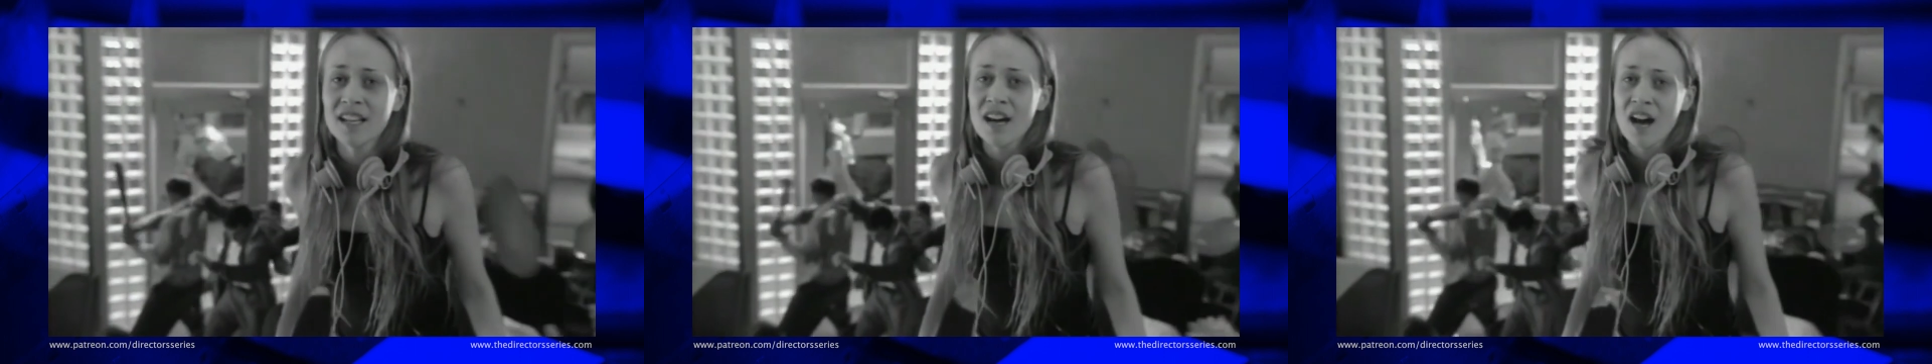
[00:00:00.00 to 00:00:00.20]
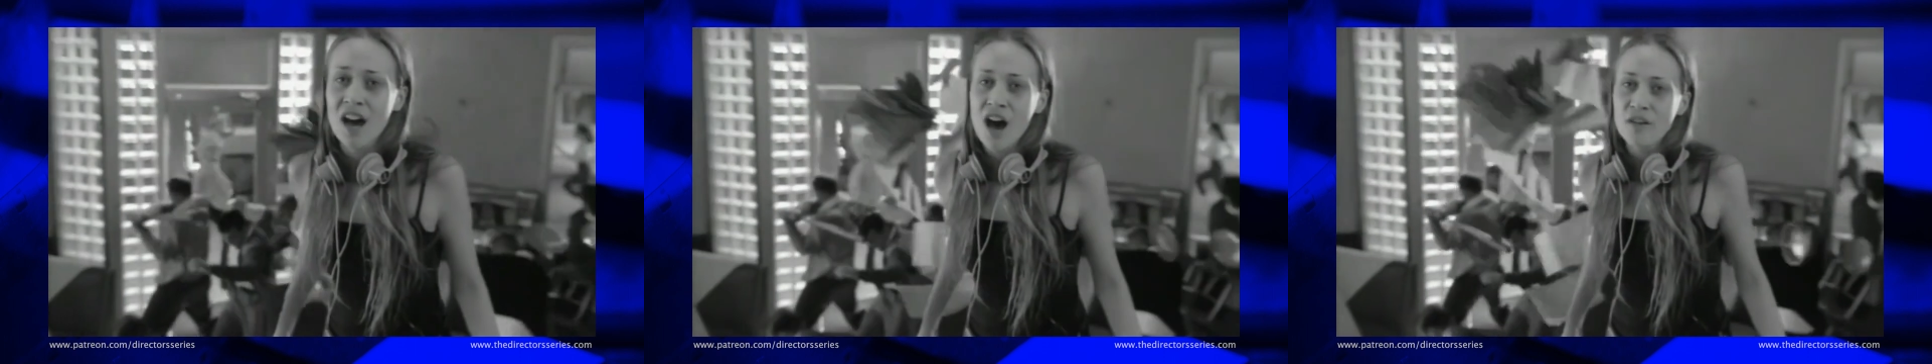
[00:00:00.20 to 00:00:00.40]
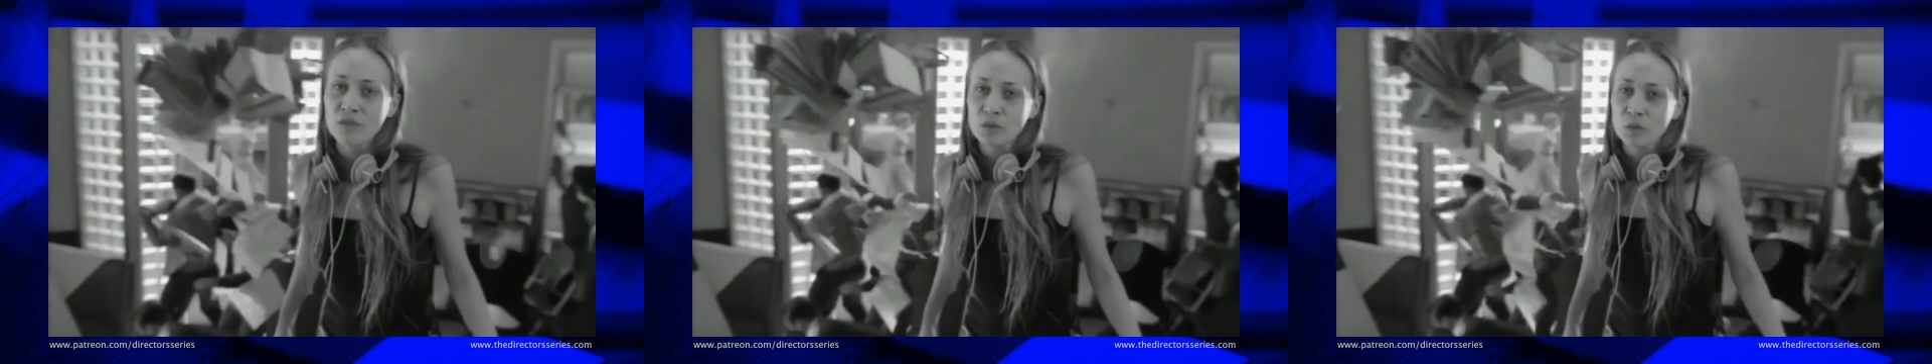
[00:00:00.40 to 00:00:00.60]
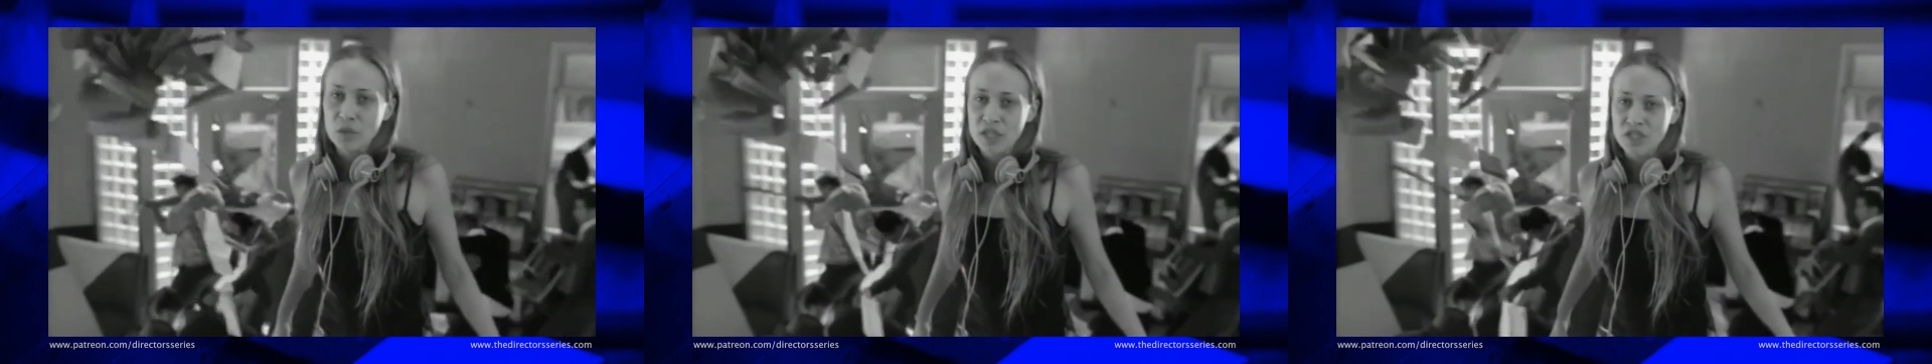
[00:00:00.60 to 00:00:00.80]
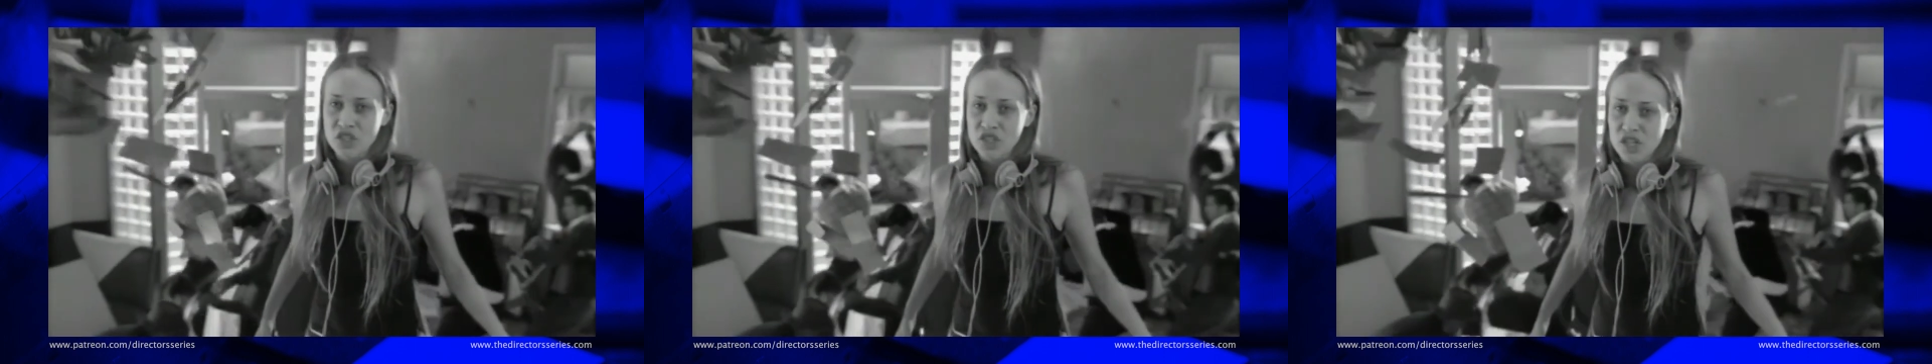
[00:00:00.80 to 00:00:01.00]
the Universe
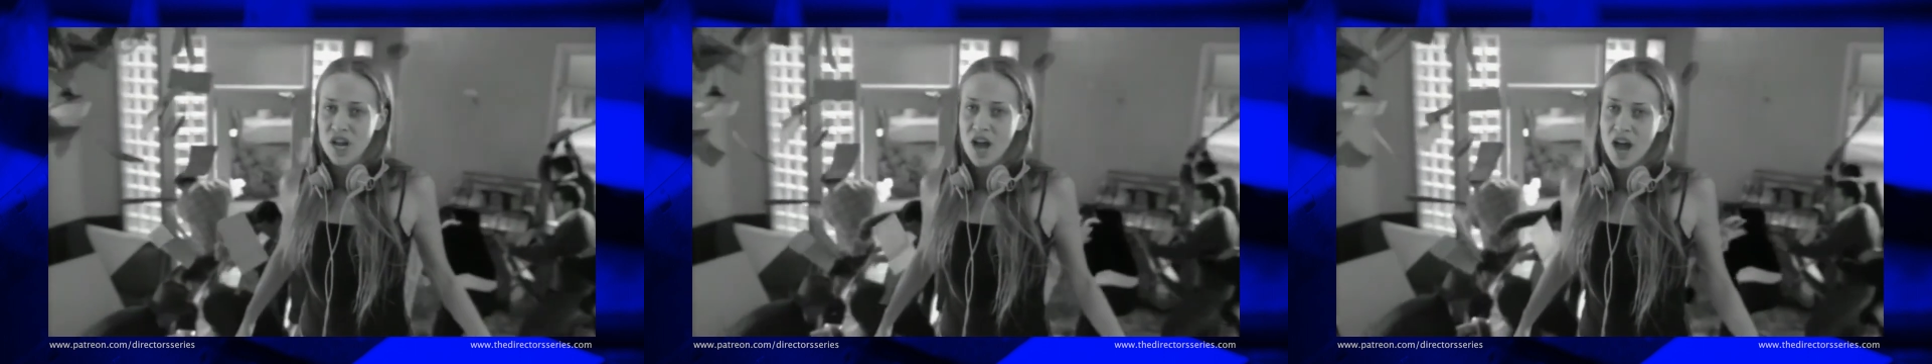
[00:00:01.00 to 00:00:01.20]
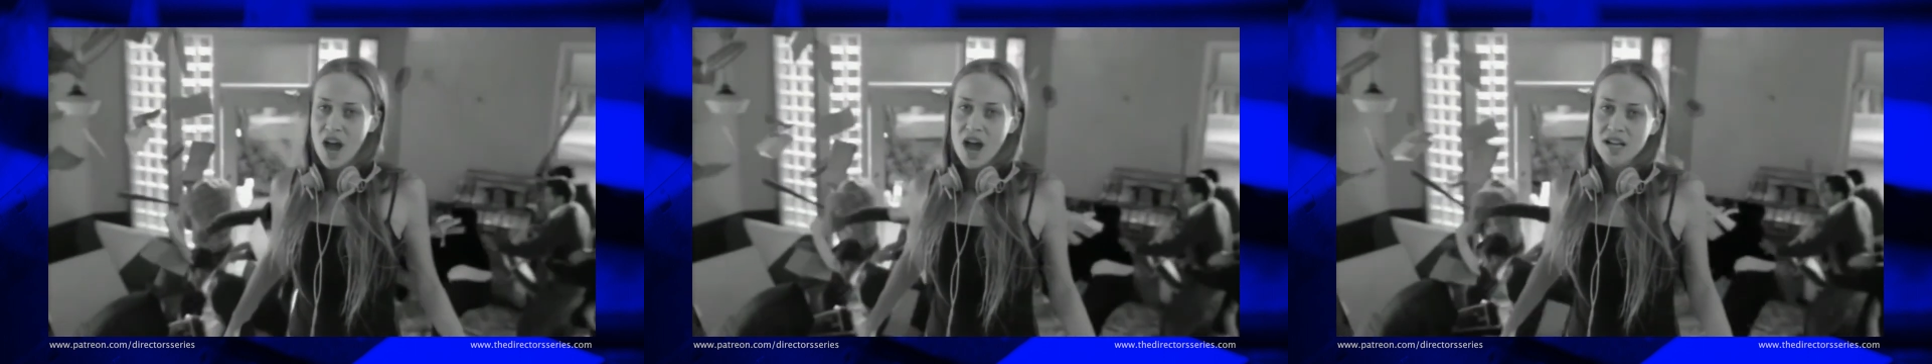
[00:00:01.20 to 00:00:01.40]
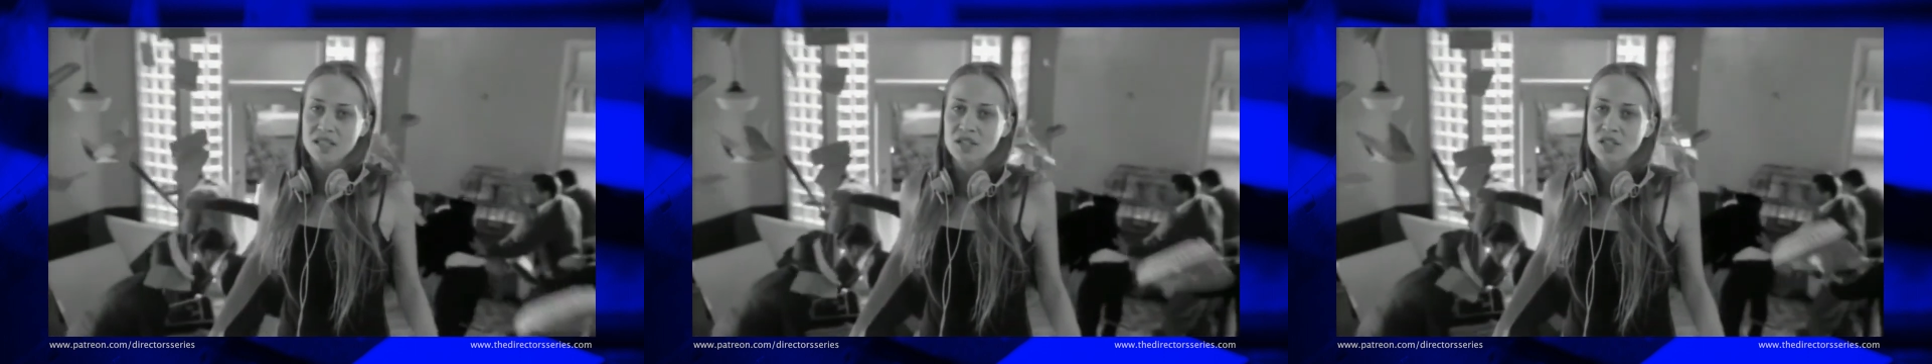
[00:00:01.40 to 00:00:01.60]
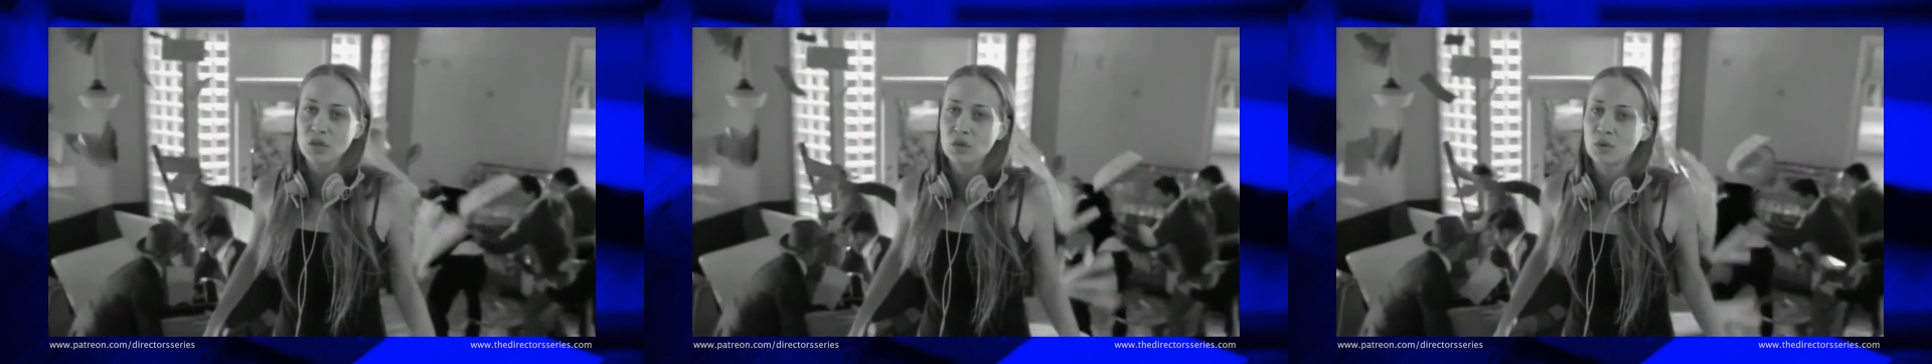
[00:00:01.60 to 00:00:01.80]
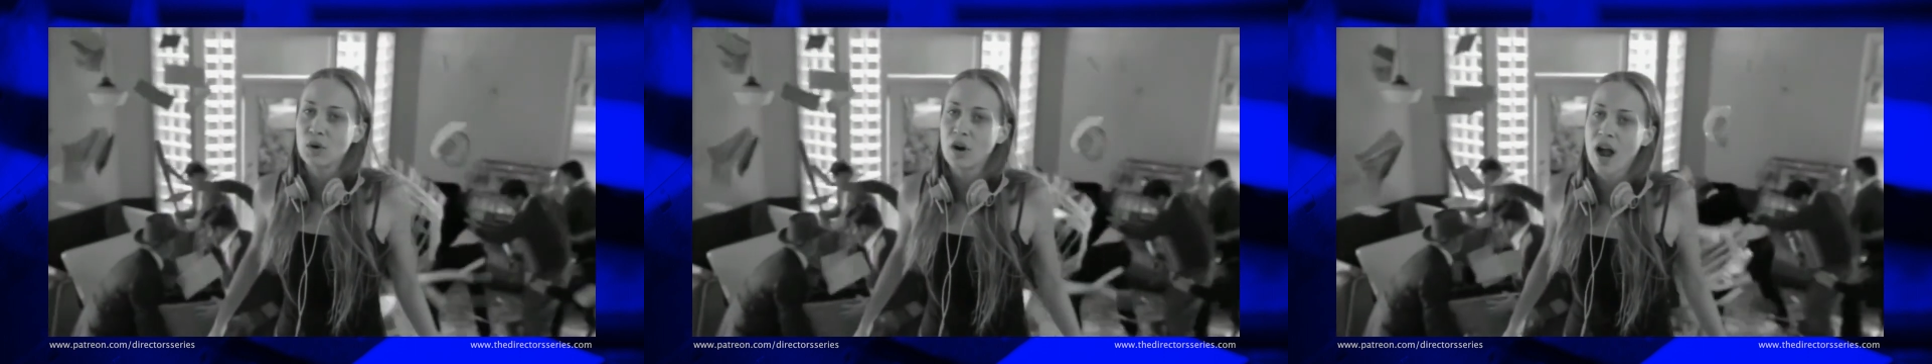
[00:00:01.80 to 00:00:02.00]
is a deceptively simple
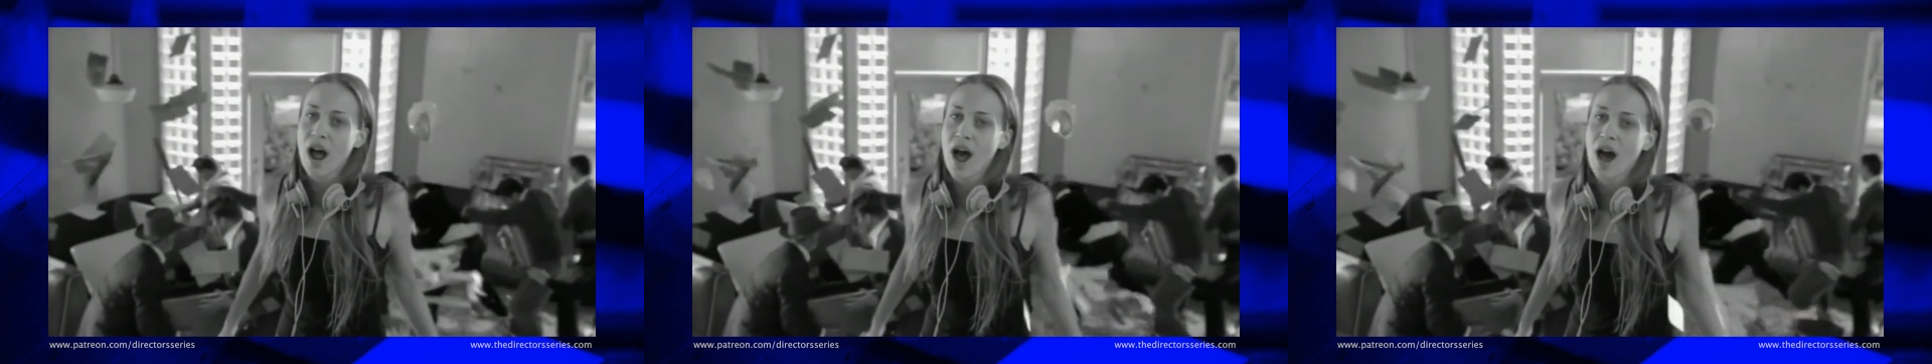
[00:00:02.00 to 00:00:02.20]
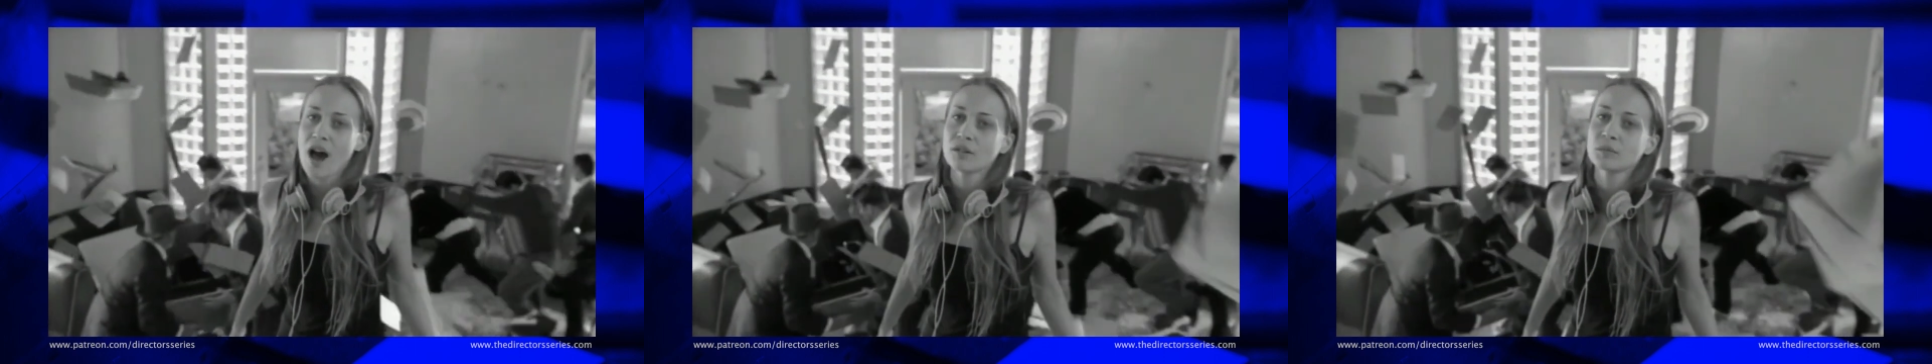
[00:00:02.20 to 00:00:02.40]
piece,